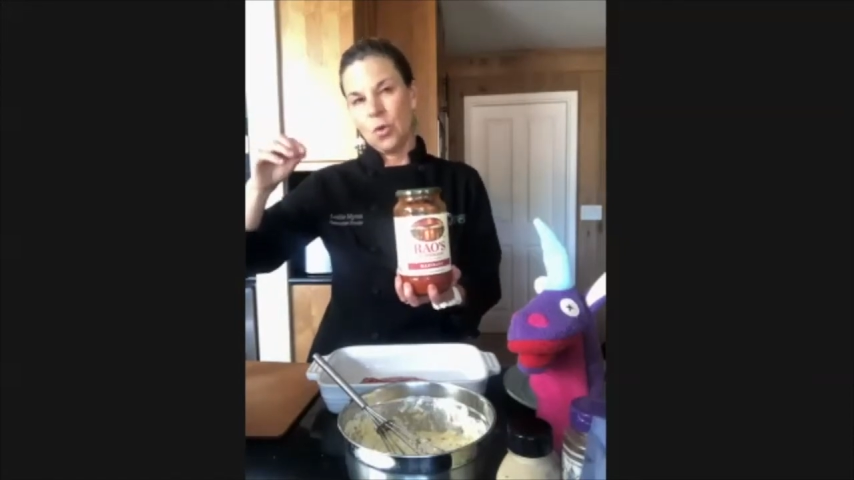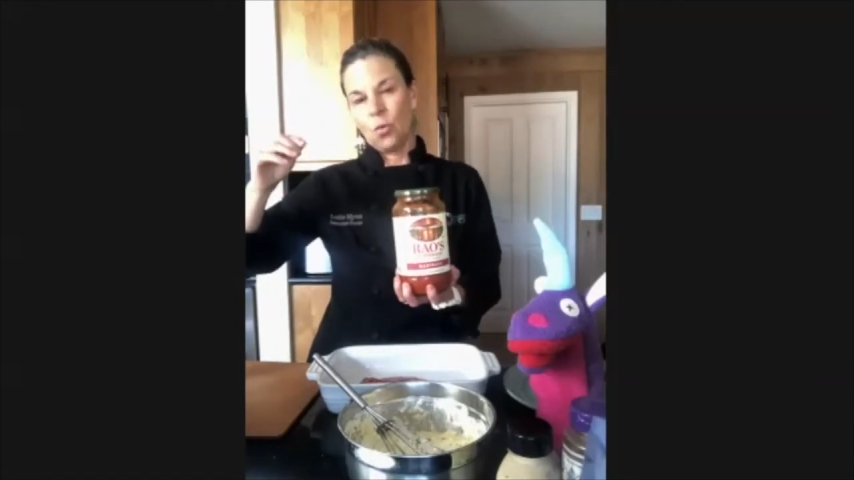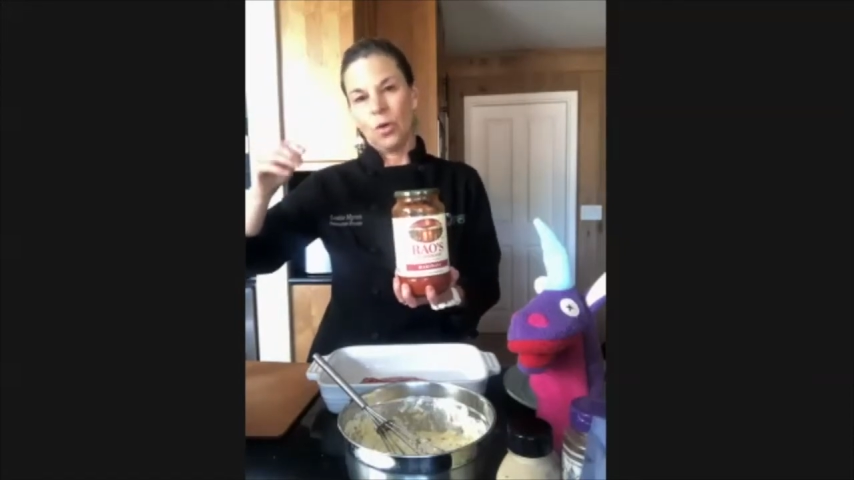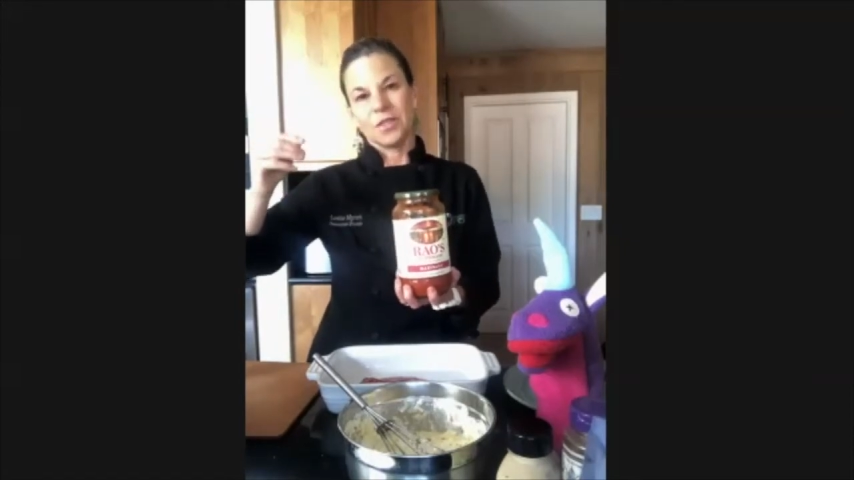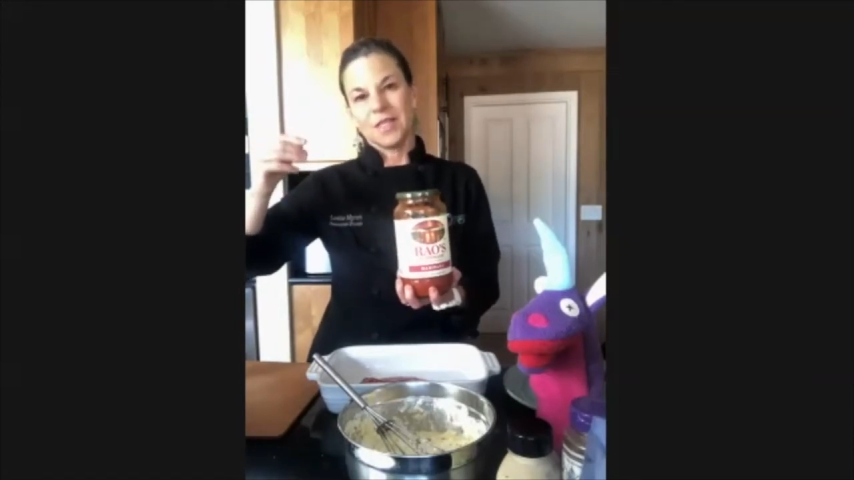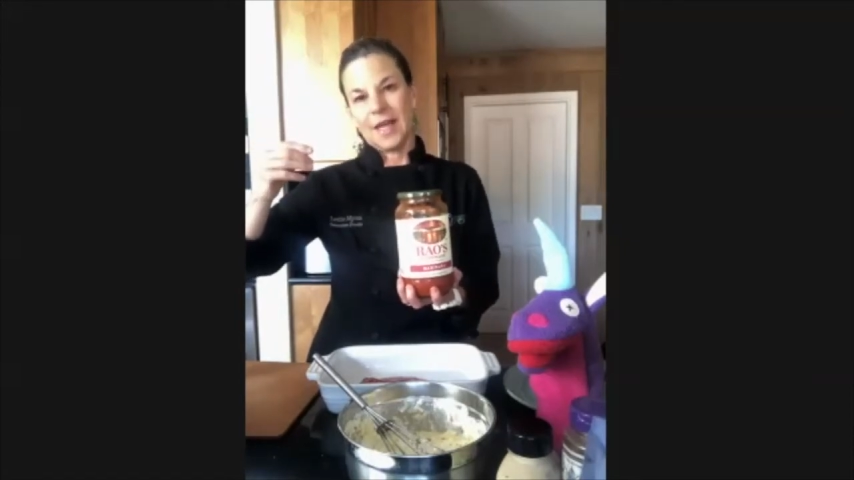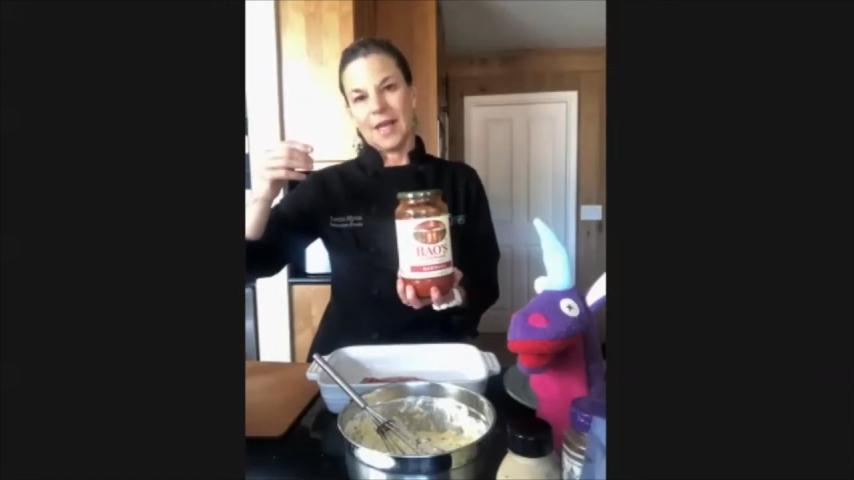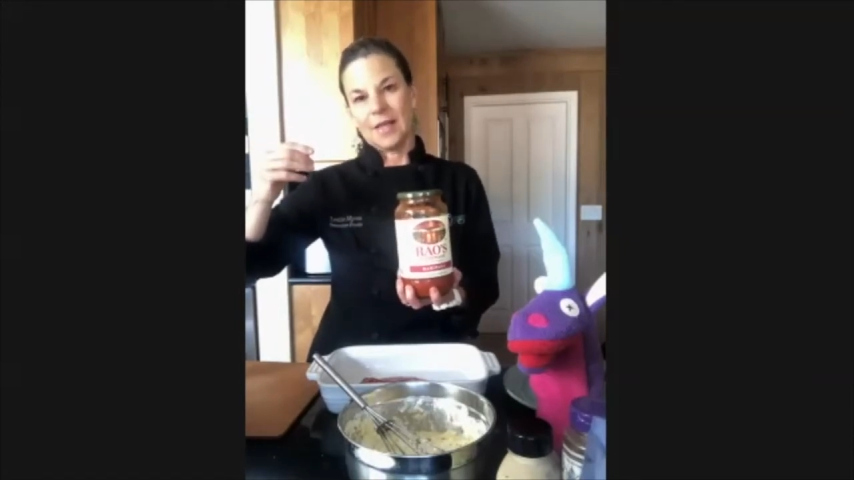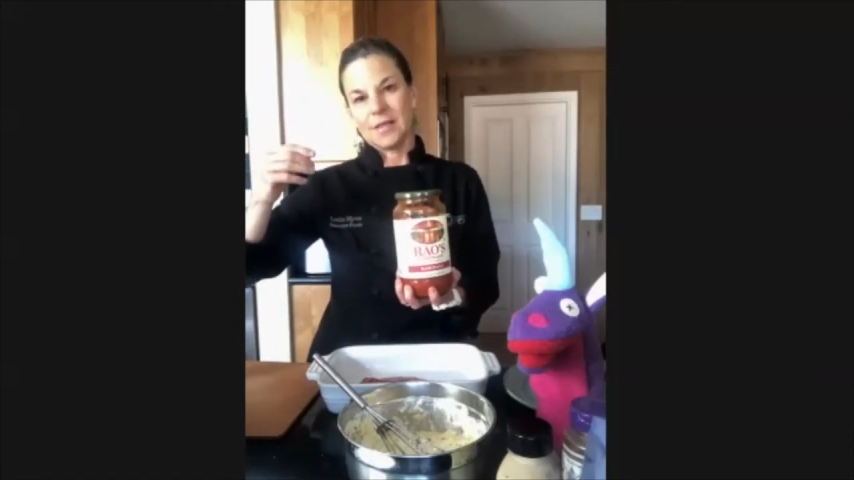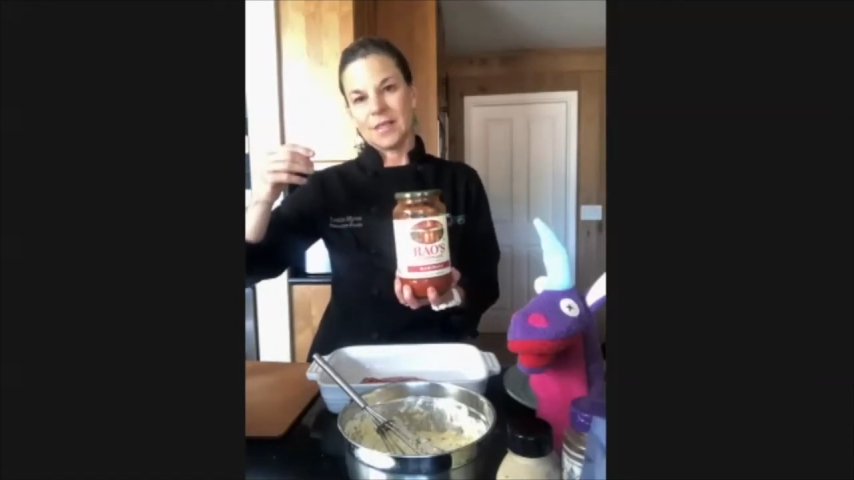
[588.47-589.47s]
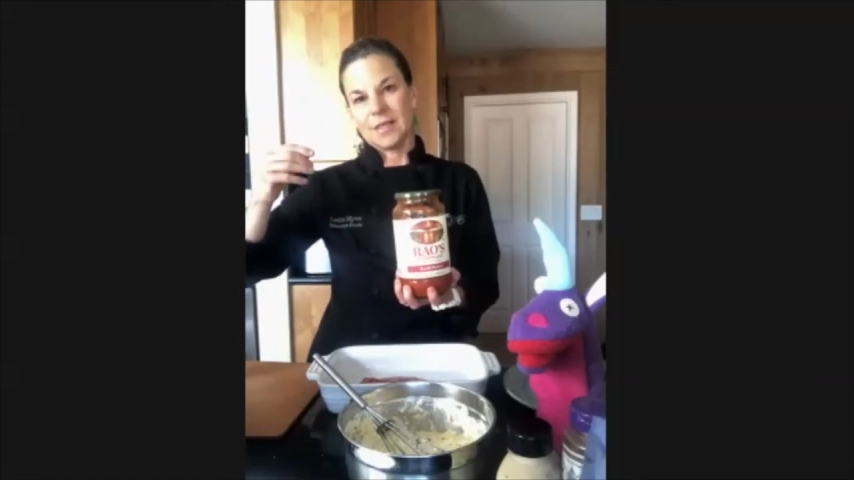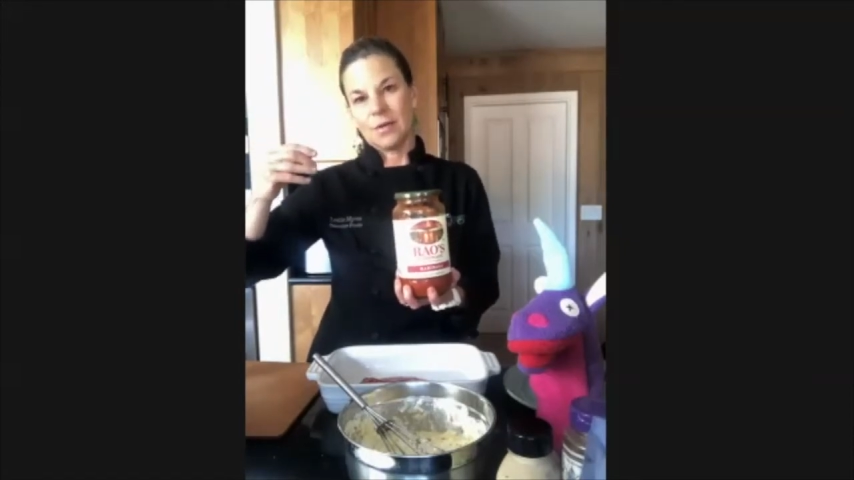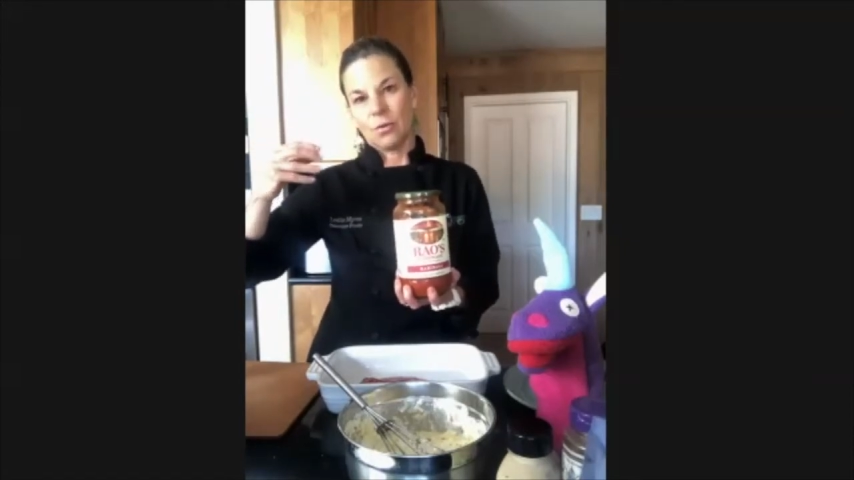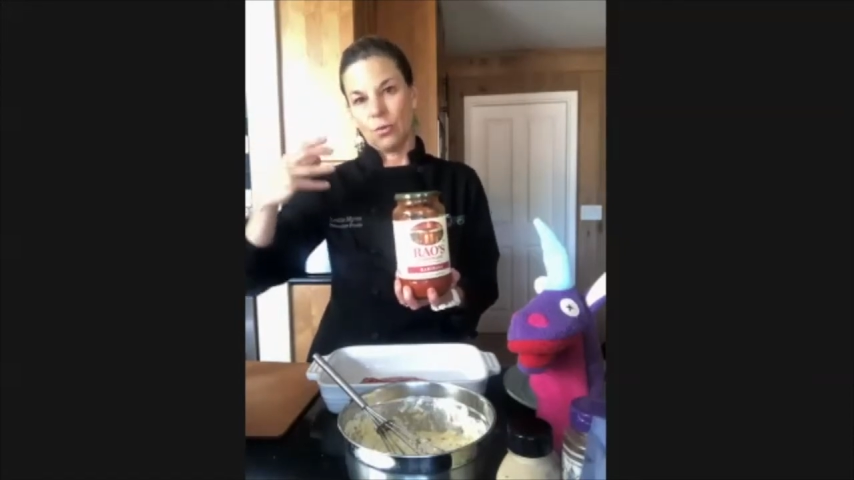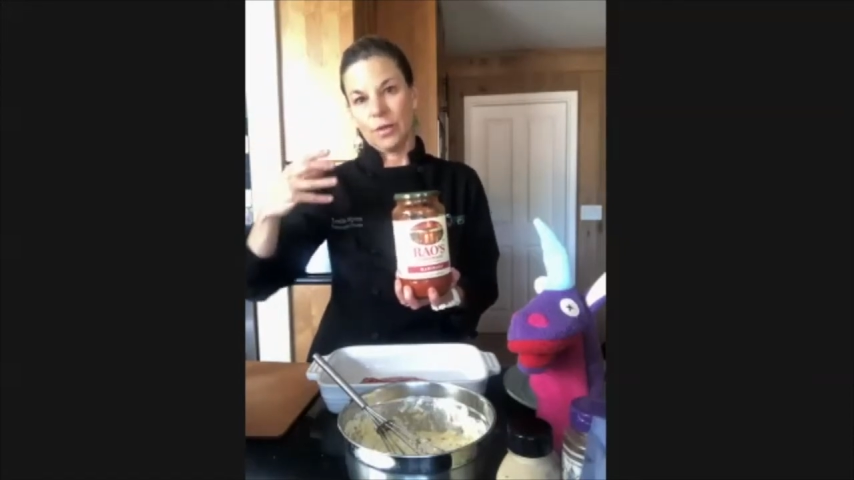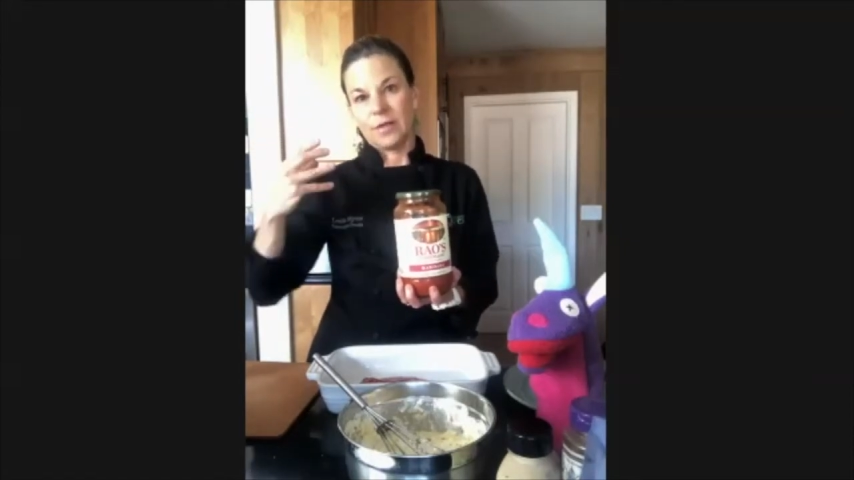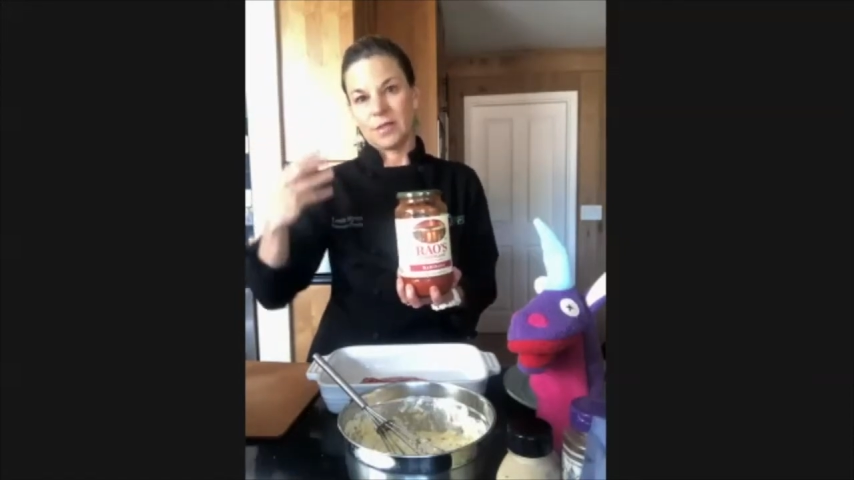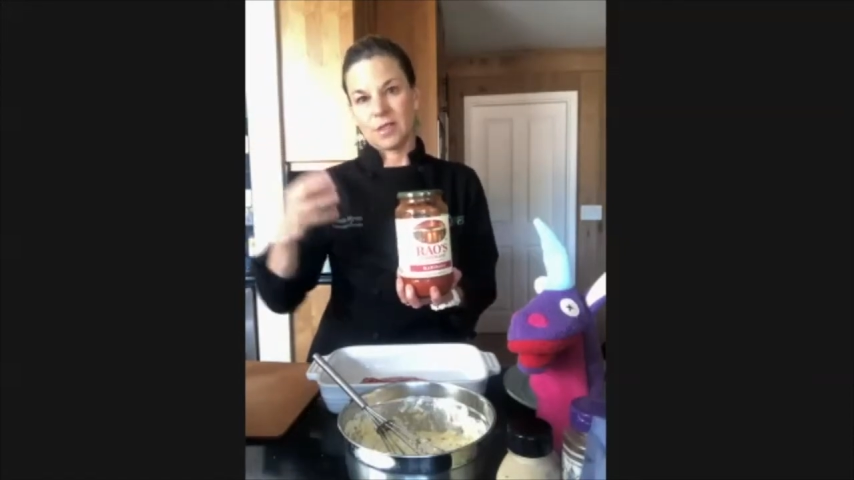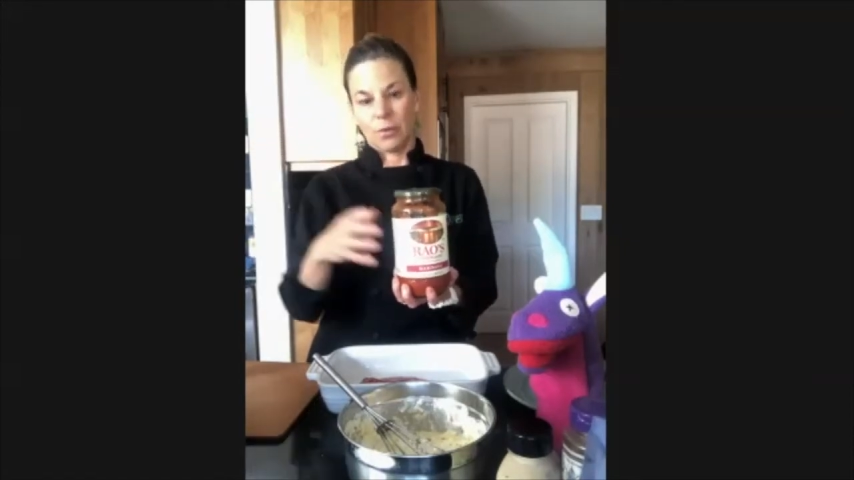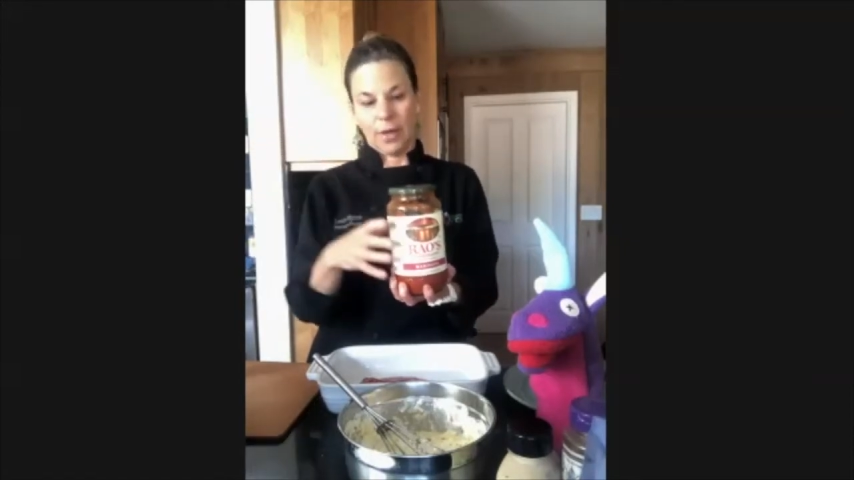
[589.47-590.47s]
will taste really
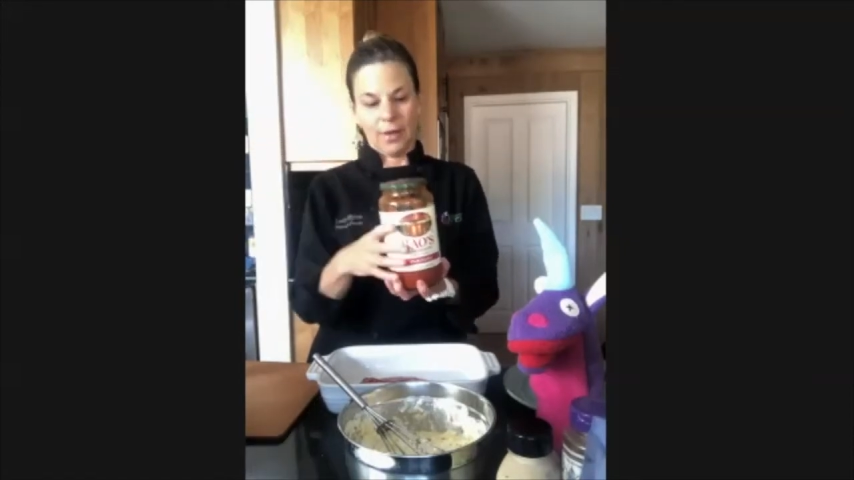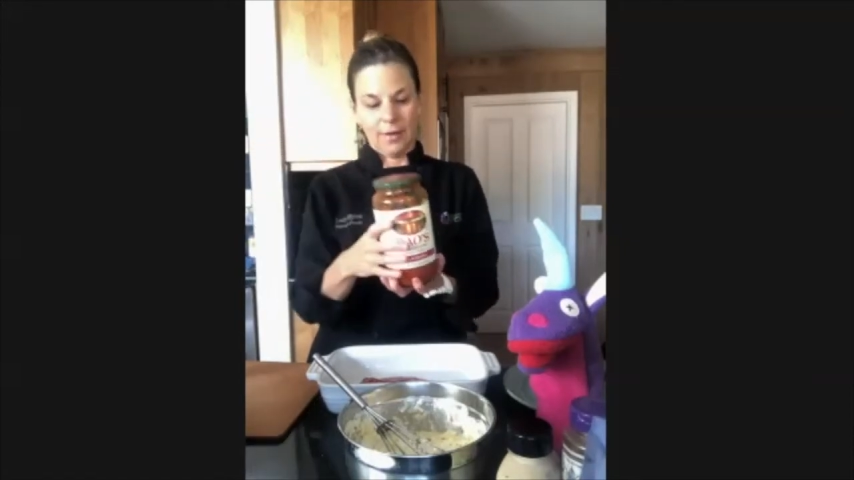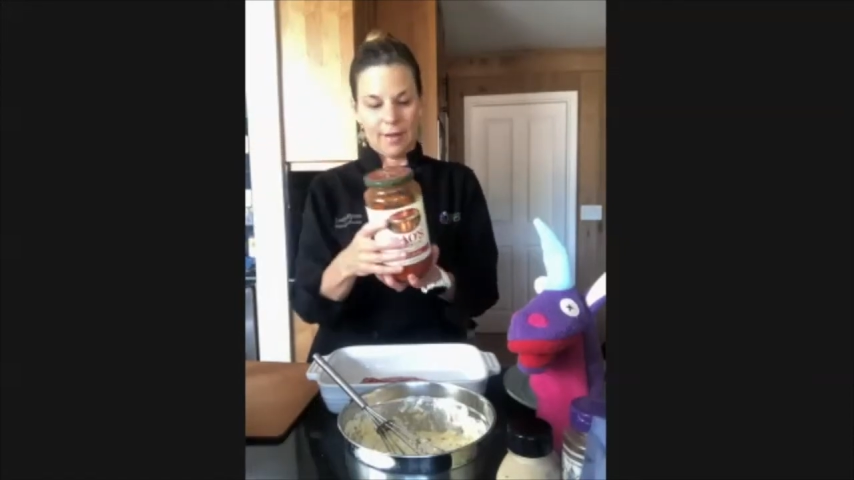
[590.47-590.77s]
sweet.